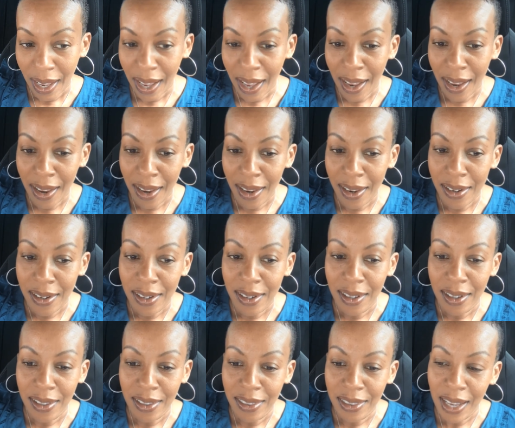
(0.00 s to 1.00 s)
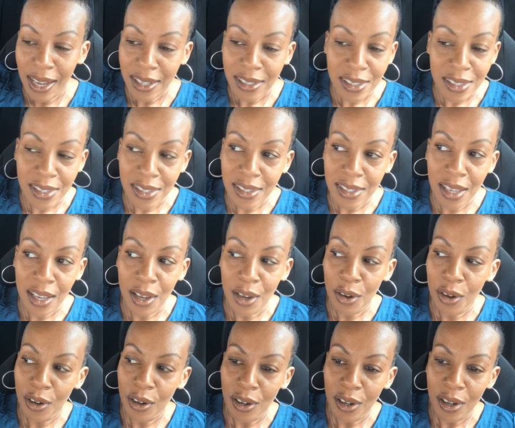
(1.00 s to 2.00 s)
and that's
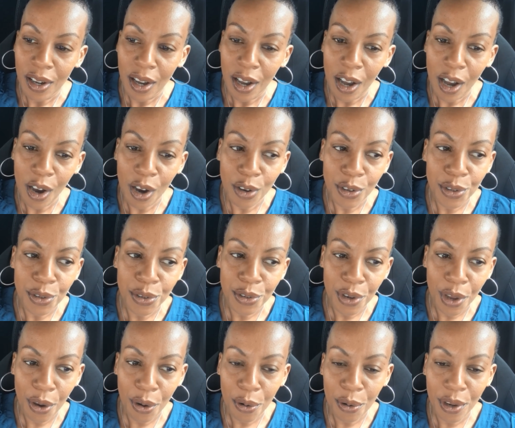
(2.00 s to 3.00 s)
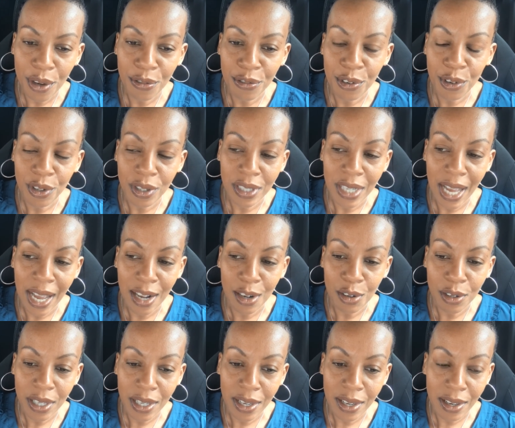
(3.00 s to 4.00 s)
how you know if you can
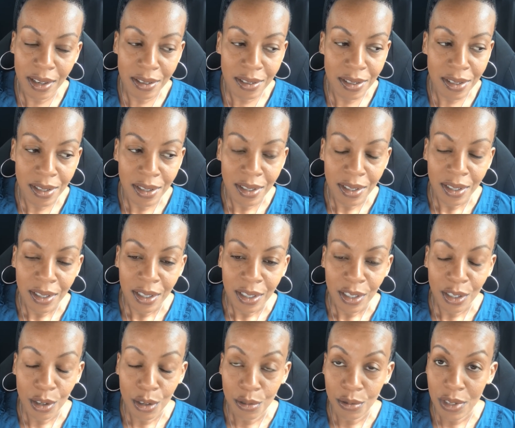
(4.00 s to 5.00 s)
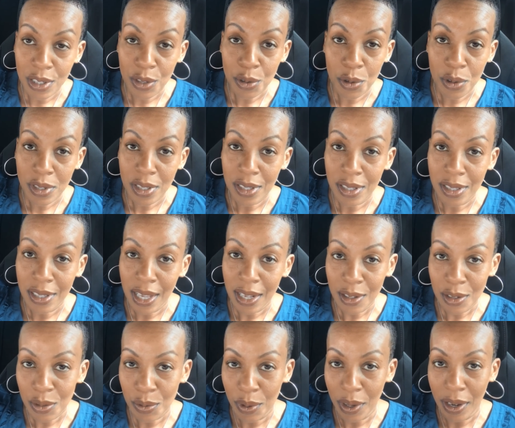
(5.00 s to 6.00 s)
allocate your resources
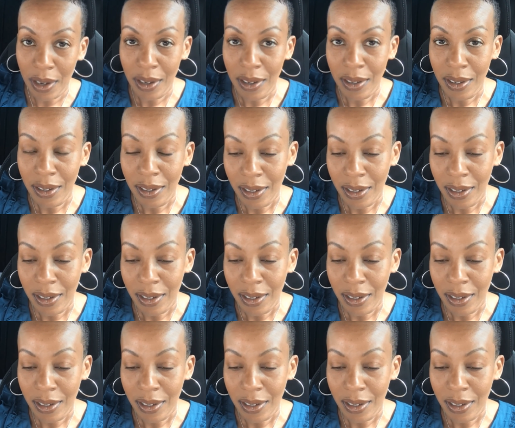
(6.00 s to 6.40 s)
elsewhere.